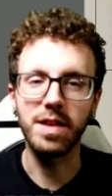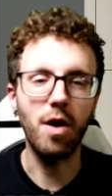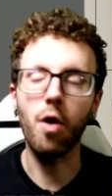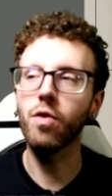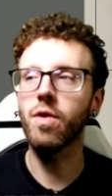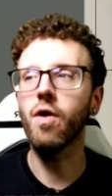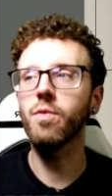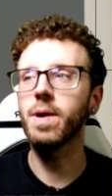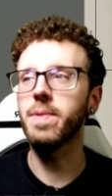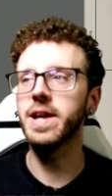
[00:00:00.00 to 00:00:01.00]
all of
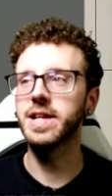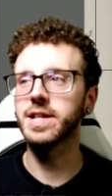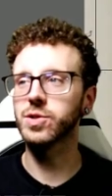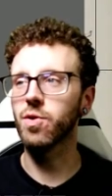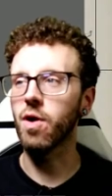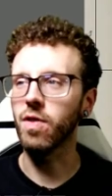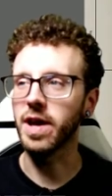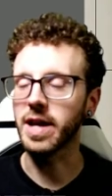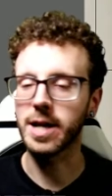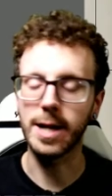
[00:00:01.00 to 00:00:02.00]
my paintings are all
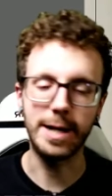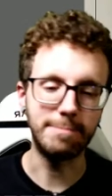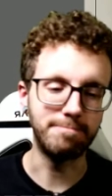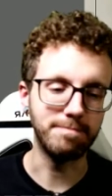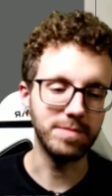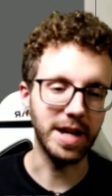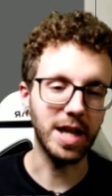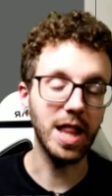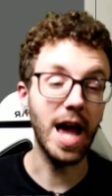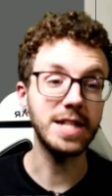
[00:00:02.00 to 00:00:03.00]
like
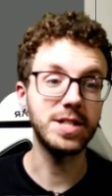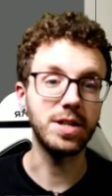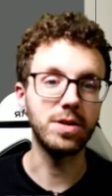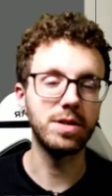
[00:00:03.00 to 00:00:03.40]
classic